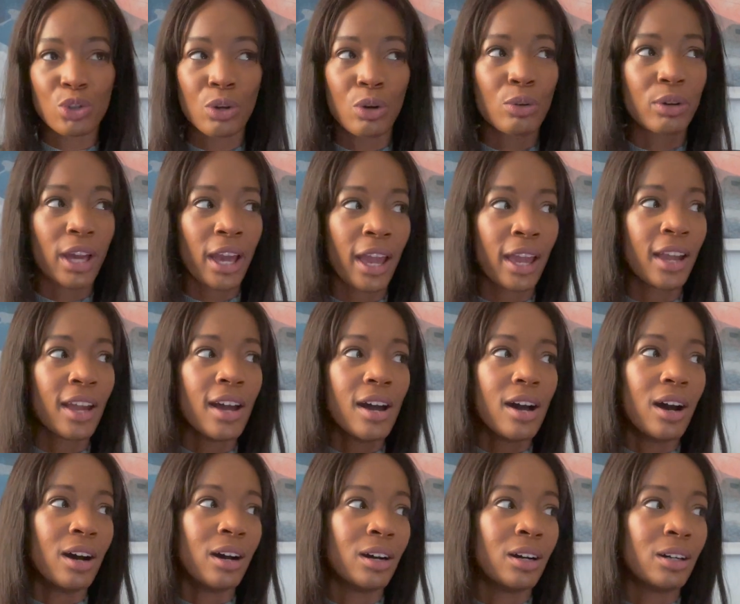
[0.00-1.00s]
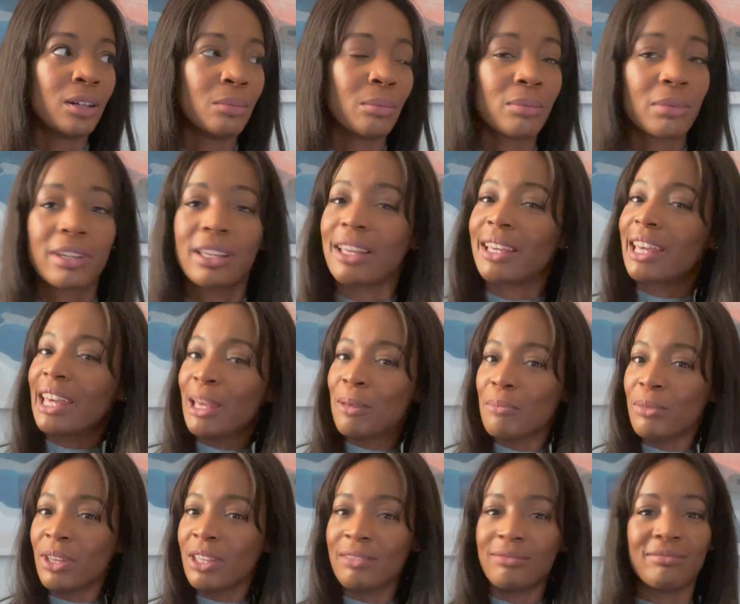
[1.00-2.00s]
okay,
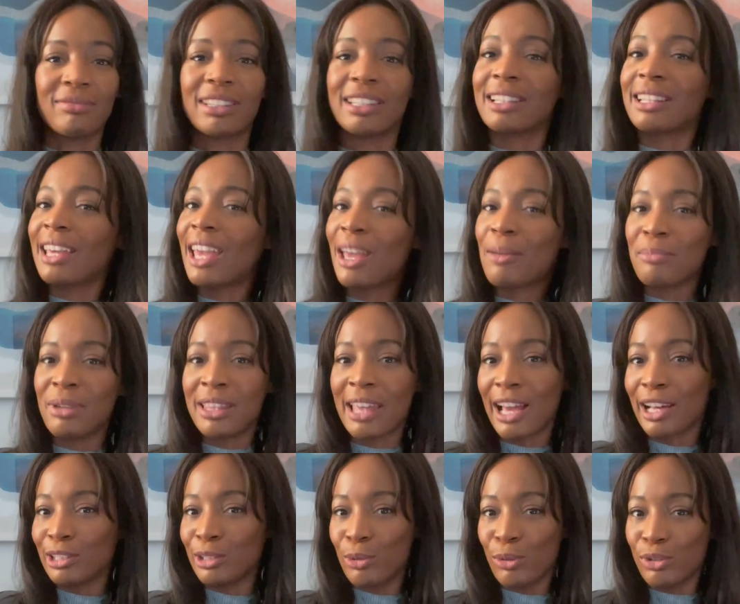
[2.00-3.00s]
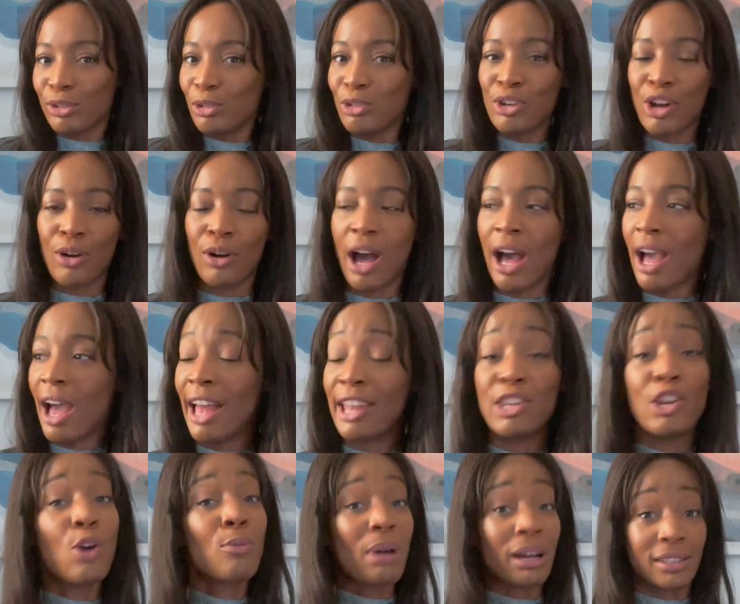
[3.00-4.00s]
can't be that close. I
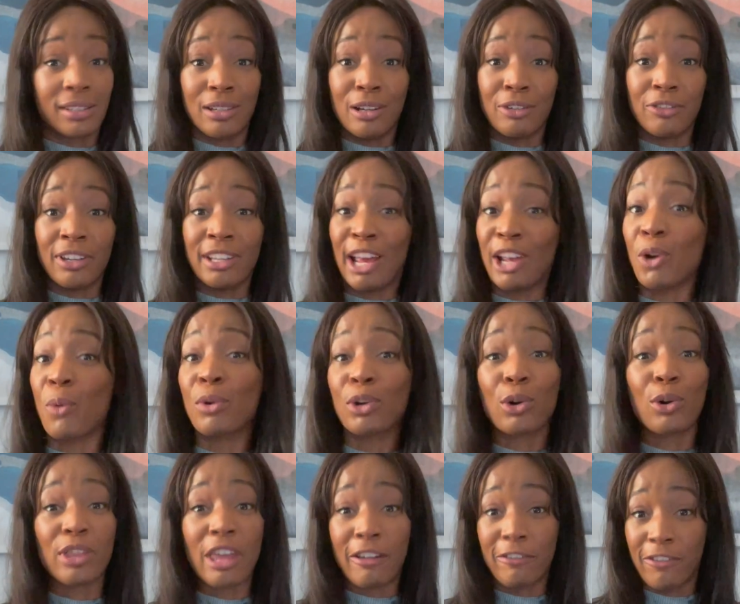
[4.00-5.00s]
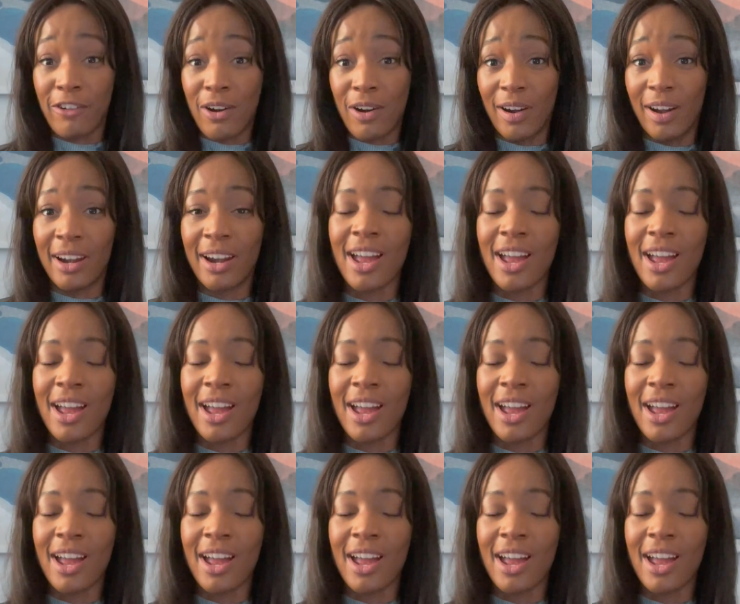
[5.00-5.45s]
know myself and I don't want to go that far.